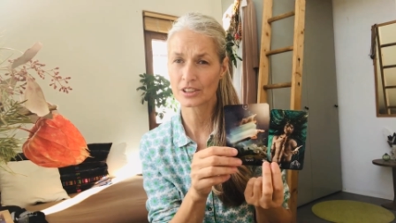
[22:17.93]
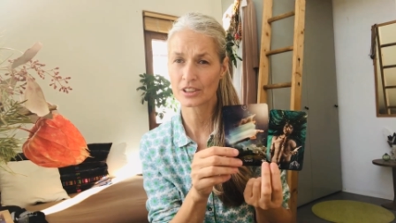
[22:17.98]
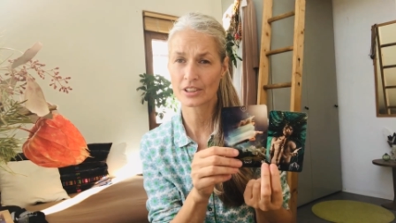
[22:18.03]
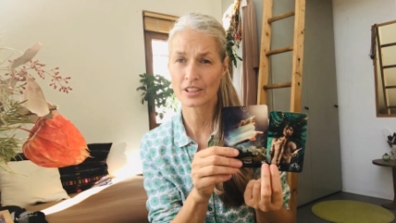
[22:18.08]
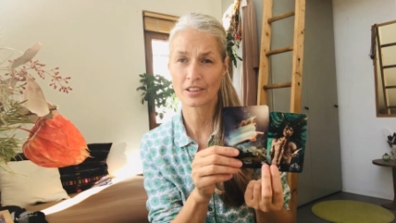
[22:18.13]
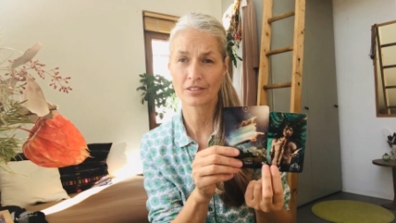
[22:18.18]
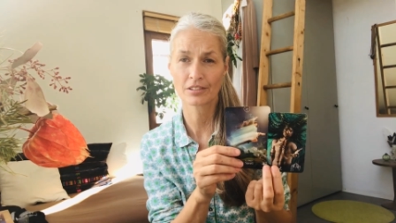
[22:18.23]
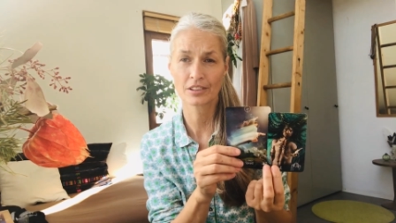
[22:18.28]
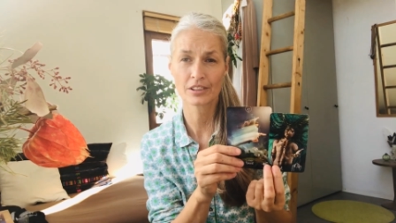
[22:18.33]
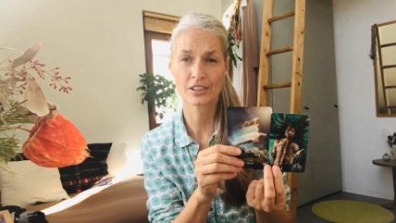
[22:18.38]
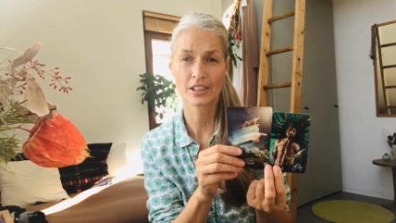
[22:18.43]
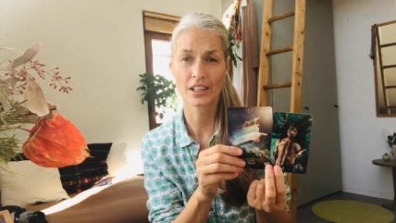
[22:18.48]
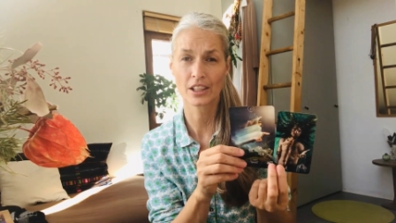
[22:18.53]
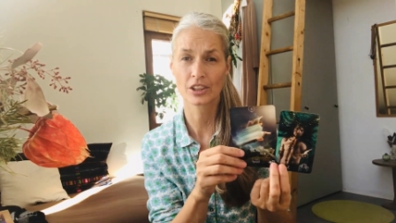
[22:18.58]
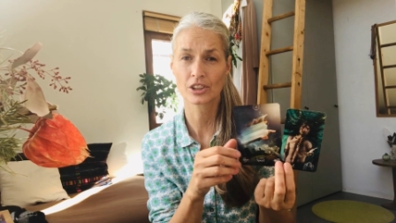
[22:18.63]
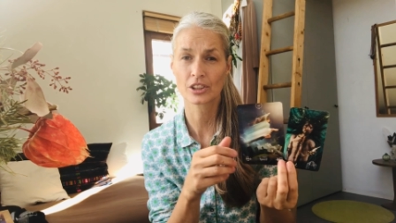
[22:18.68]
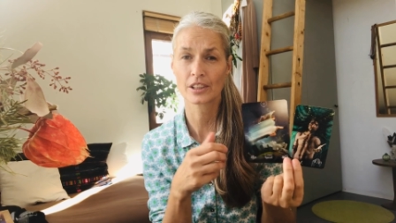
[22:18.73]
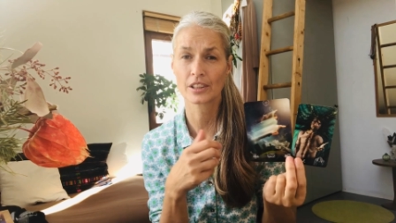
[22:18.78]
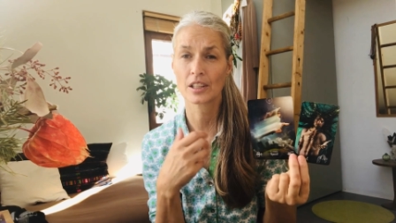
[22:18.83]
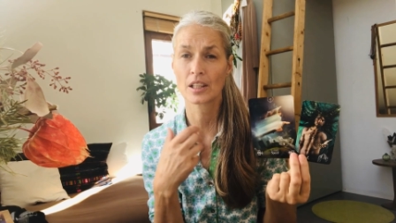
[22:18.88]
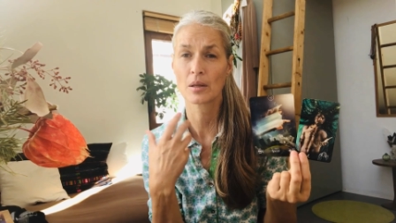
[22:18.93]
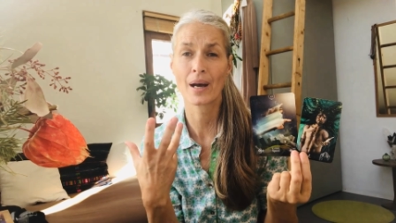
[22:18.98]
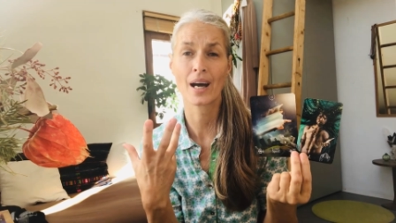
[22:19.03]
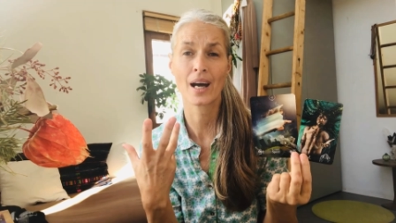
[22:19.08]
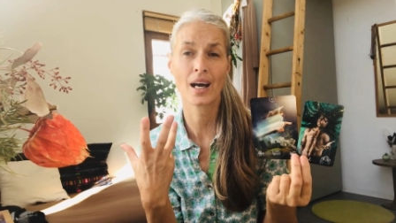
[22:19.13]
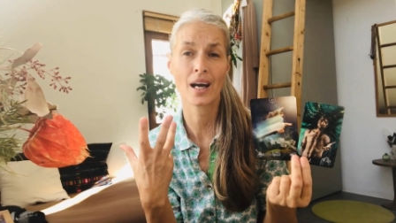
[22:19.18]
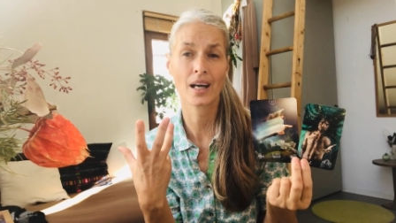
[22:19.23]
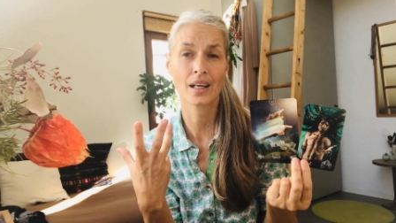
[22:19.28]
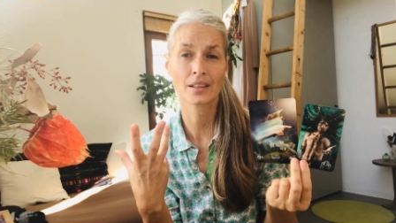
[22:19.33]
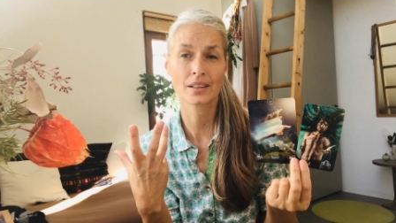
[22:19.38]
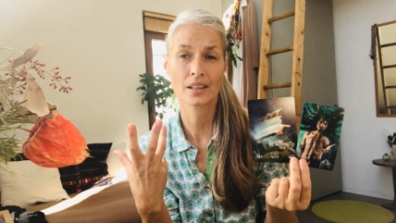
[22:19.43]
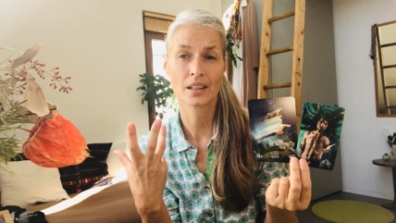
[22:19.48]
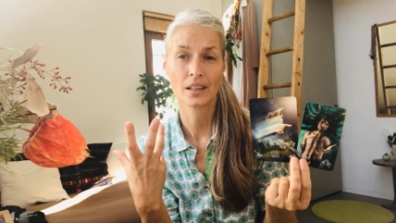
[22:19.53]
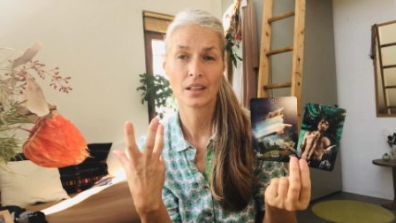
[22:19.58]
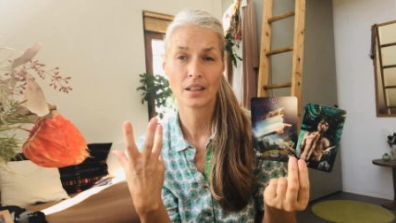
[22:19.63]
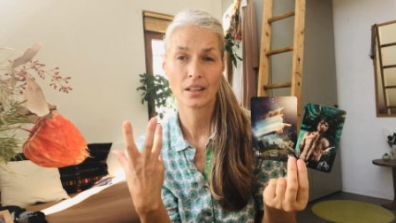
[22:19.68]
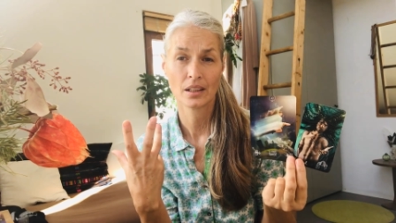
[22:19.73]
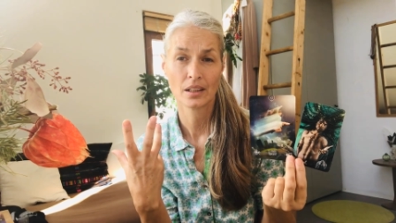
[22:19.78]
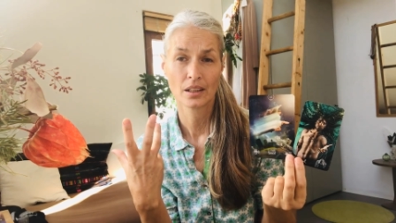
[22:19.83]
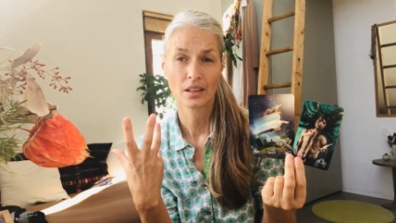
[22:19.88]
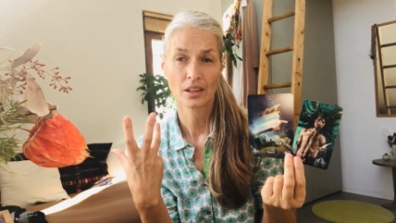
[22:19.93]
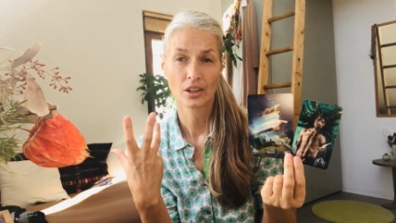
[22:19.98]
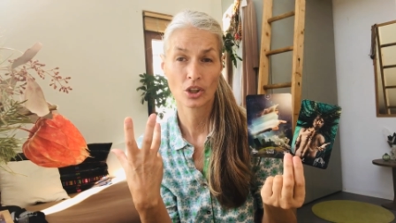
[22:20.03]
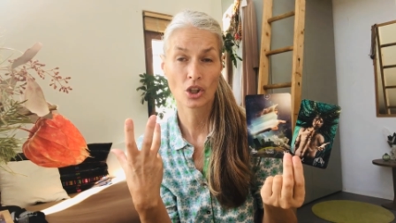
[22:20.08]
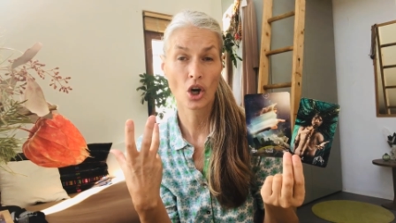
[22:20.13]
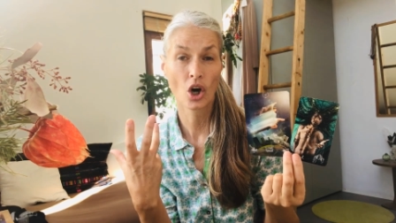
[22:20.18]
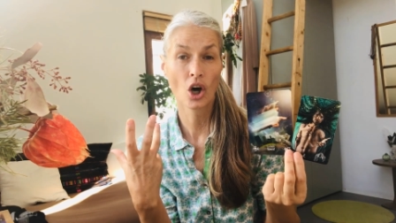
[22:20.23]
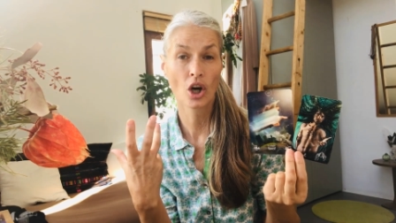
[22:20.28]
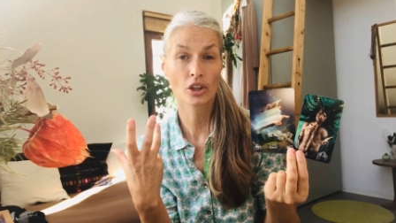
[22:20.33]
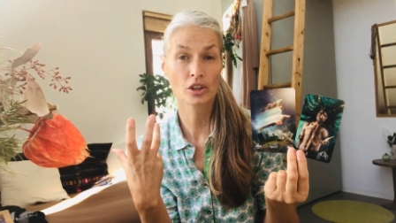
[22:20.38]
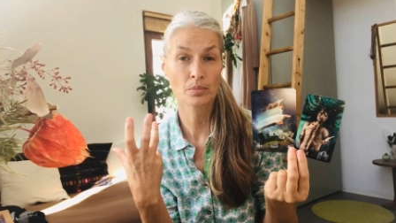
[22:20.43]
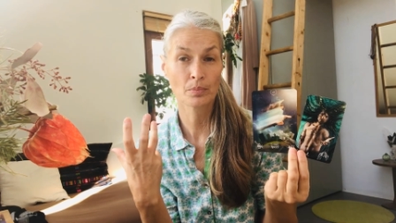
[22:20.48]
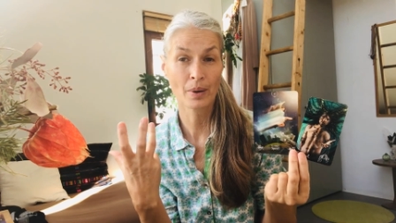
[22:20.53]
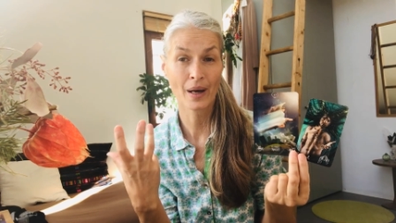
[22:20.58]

The devil is actually Pan, God